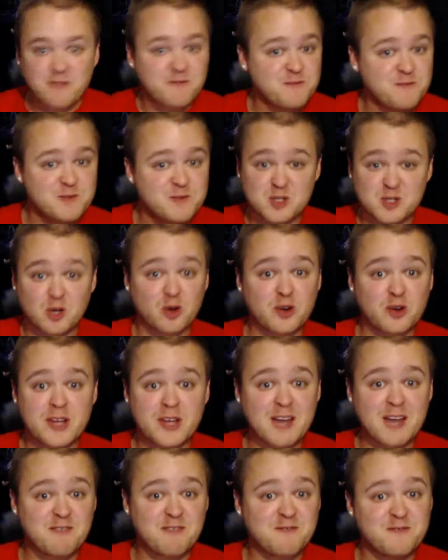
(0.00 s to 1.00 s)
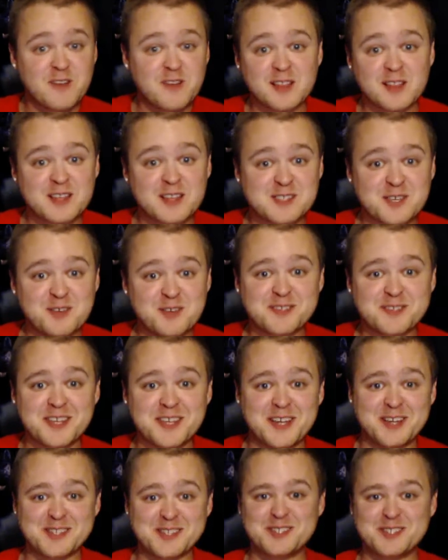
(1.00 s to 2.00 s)
I f- sorry, I think that's how you
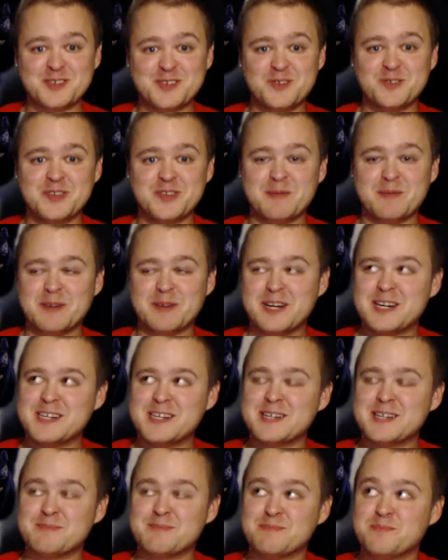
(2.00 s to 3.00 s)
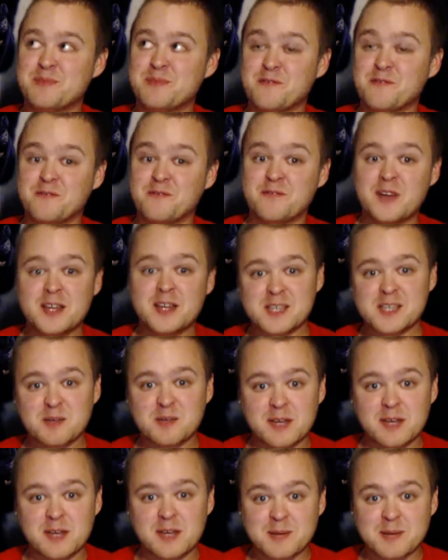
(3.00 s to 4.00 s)
say his surname. I am
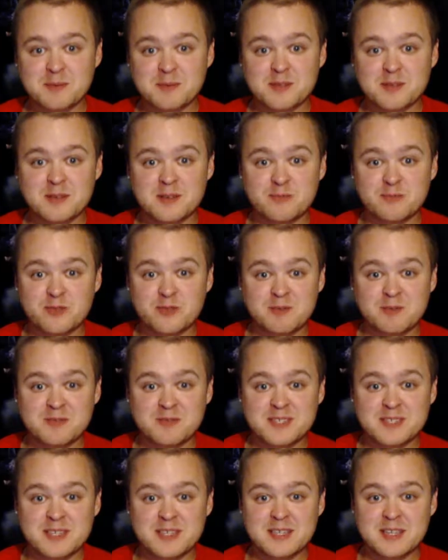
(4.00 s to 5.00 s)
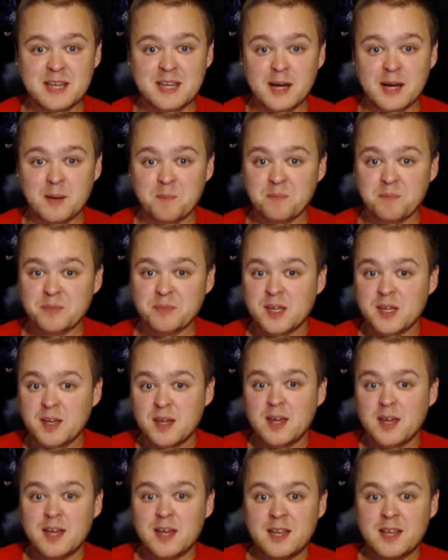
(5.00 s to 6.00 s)
pathetic when it comes to pronouncing um,
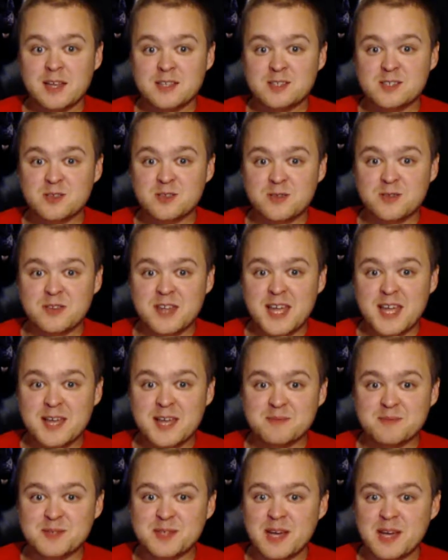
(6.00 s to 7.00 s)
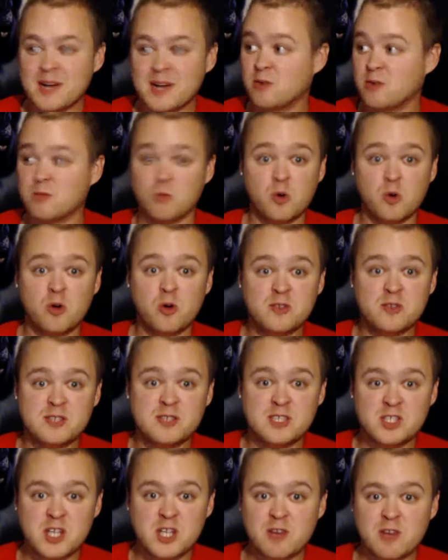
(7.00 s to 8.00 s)
certain names, uh,
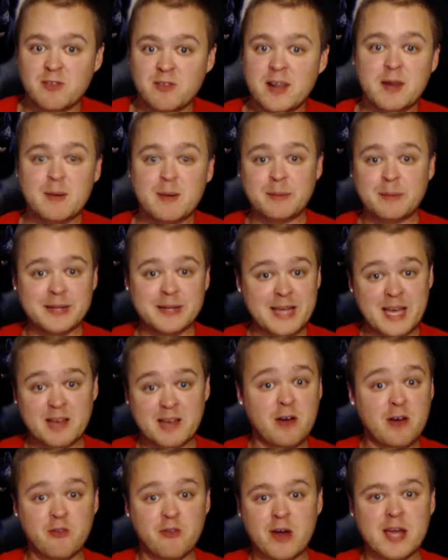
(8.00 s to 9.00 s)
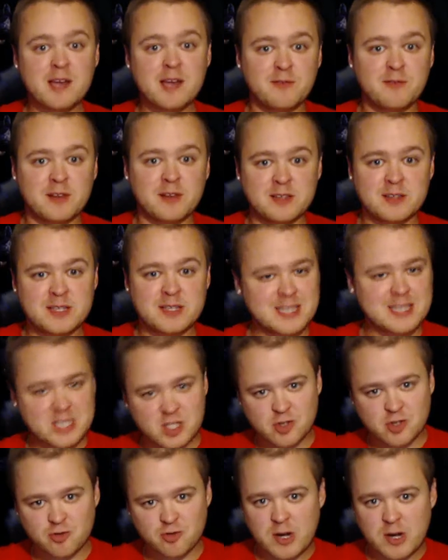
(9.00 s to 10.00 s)
words in general. Anyway, but Arrival. Let's
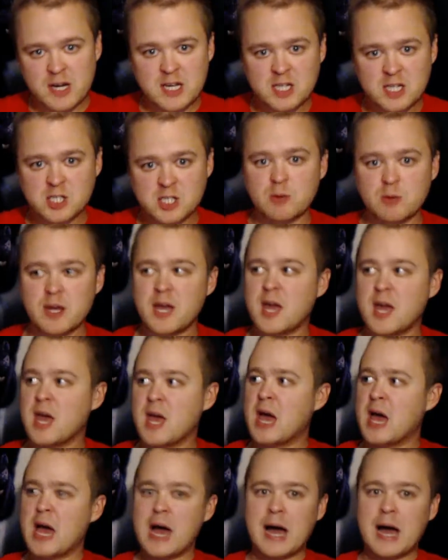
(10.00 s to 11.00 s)
get straight into it.